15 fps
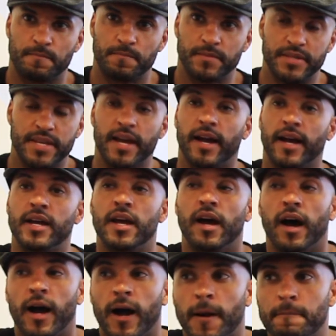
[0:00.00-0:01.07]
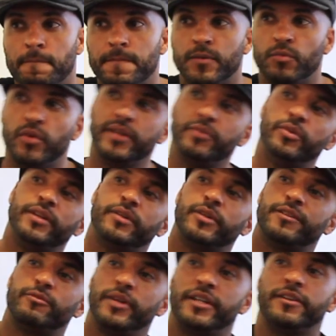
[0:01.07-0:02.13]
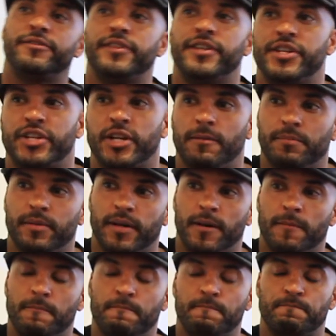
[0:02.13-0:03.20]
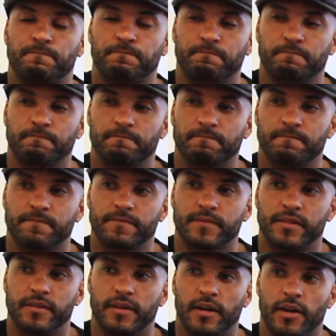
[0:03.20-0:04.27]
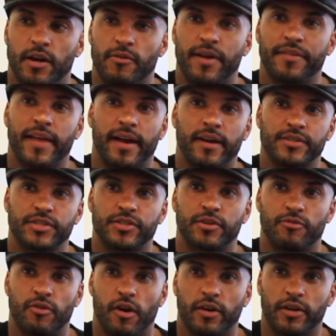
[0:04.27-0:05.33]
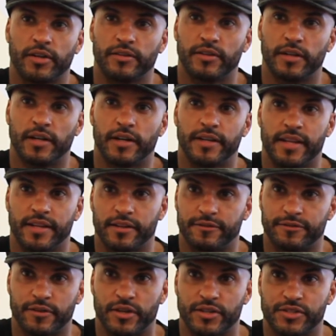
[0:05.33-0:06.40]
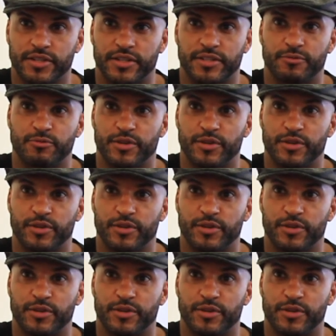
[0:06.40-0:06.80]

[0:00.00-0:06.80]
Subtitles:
Yeah. We're gonna finish up Around the House on the Rock at the end of the first season,